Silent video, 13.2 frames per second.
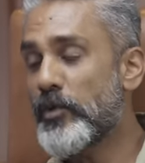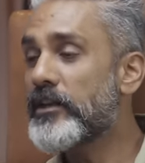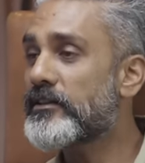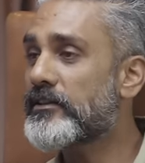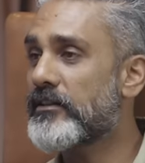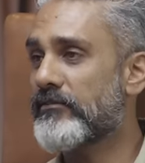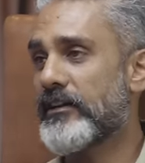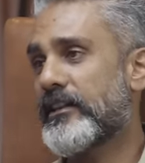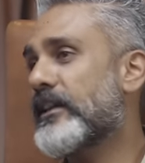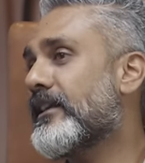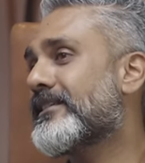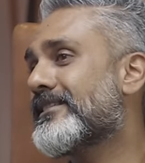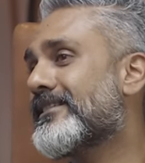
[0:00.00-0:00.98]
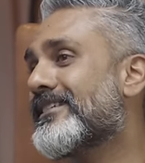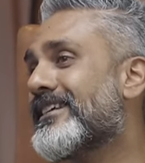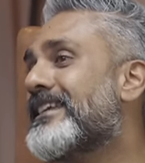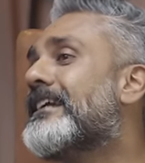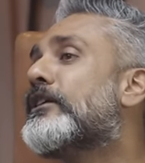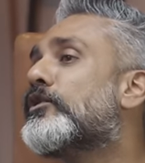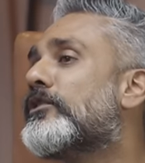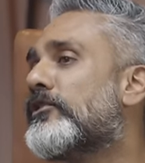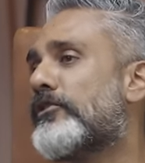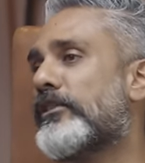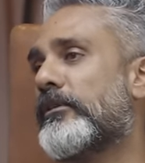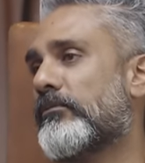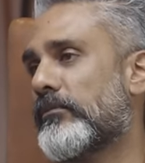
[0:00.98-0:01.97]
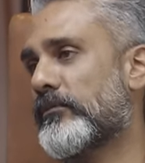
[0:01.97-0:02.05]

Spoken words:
doing stuff, I think, is the key to the dream,